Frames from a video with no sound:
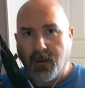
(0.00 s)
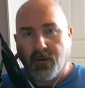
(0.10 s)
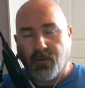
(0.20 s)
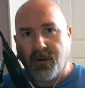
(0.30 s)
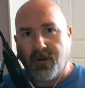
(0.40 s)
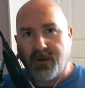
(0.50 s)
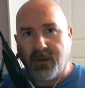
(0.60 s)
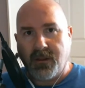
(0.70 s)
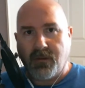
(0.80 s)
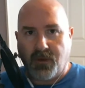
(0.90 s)
We are
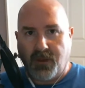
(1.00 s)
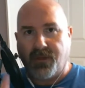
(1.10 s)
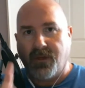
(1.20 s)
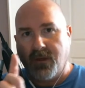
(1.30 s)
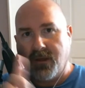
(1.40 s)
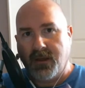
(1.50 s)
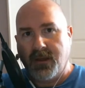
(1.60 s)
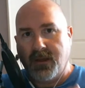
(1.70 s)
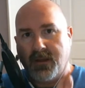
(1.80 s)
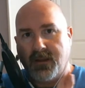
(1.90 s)
dealing with
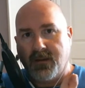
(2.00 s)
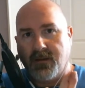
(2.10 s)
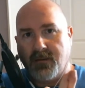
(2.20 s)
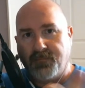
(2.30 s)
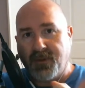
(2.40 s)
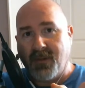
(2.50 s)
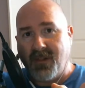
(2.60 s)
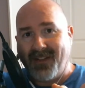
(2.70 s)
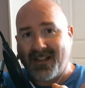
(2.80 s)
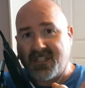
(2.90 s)
Pinball
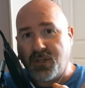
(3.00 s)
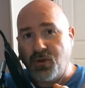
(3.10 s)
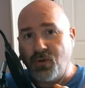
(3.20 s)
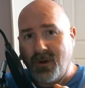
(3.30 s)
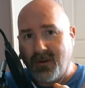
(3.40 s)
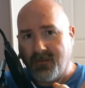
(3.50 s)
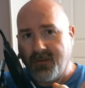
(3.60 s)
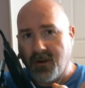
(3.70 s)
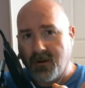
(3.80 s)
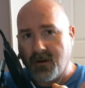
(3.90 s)
FX 2
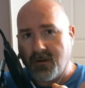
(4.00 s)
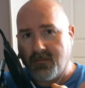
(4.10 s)
VR.